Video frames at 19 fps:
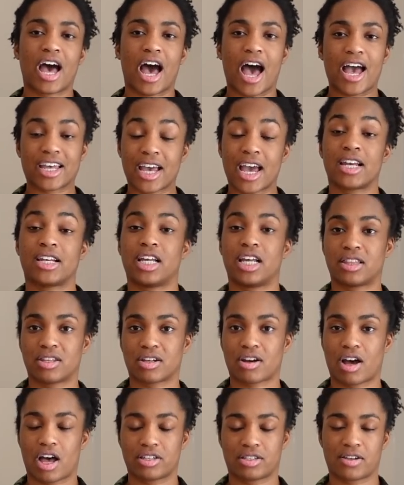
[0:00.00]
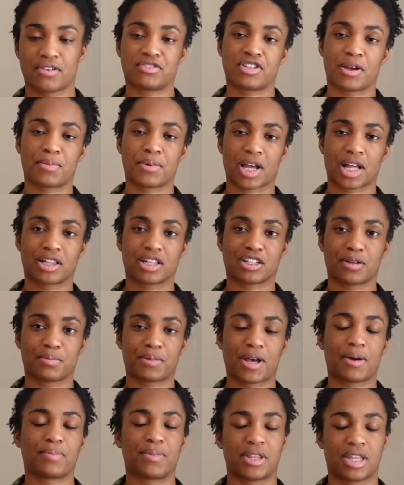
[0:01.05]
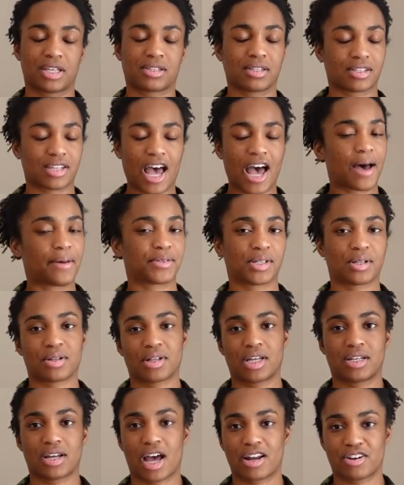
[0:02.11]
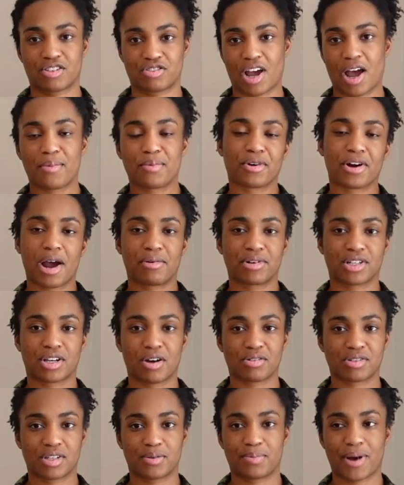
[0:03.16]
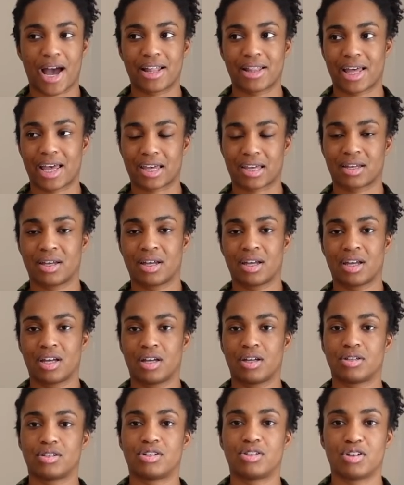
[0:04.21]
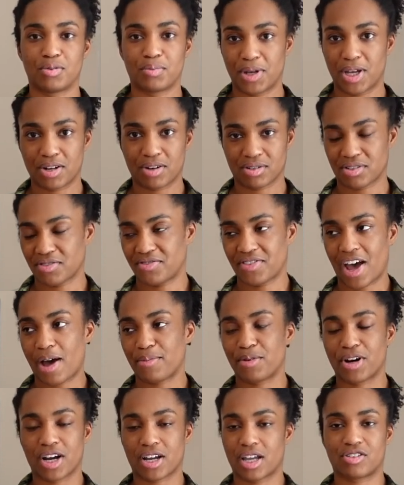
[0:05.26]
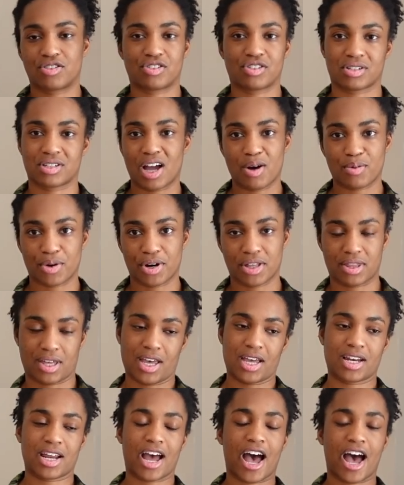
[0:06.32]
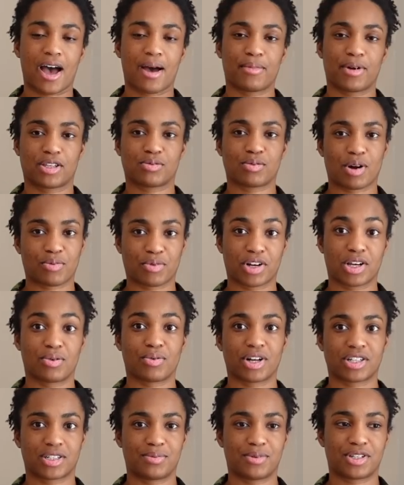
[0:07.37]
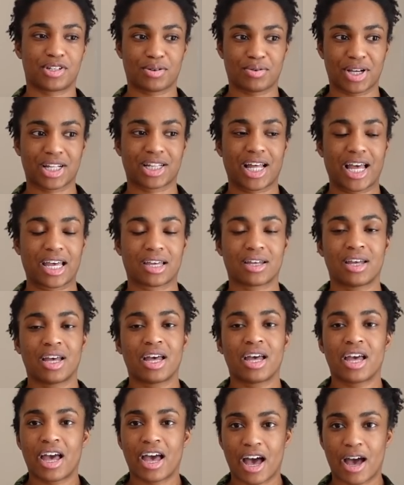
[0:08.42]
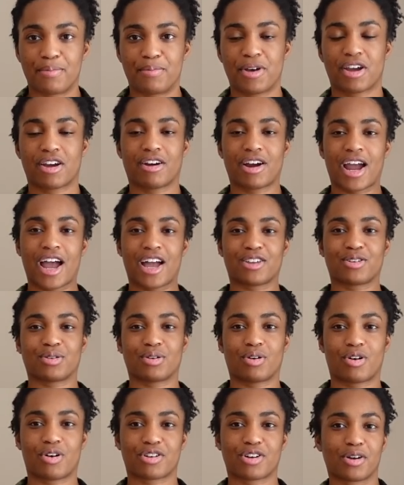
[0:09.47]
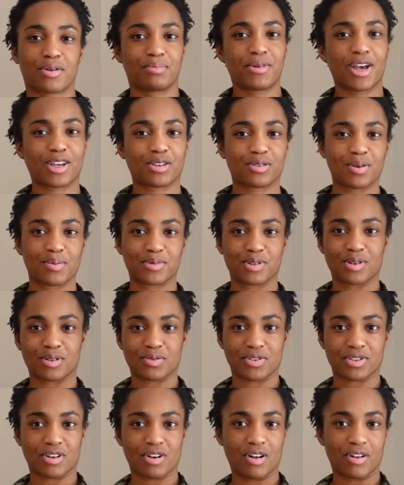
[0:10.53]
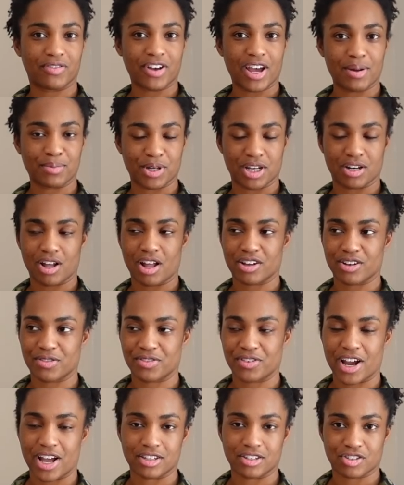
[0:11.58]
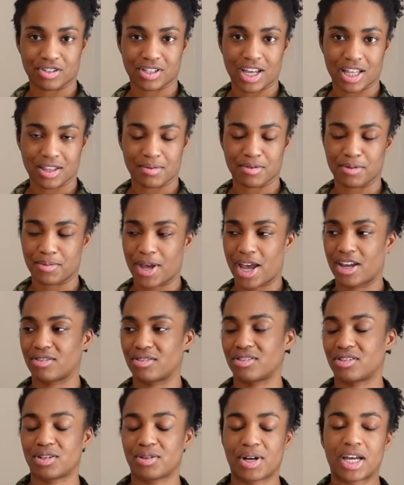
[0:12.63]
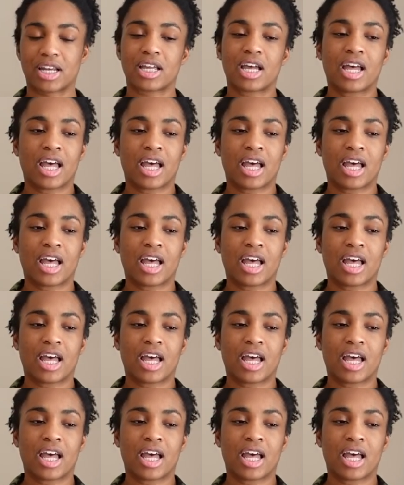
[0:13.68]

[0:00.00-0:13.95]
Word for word: I can eat the cost of shipping a little bit, but this is absolutely not a shop where I would go to buy like two meters of fabric. It's just not worth it. Um, it's one where you want to be doing like a bigger annual order, make swimsuits for the whole family and all your friends, just get them to pay you to do it.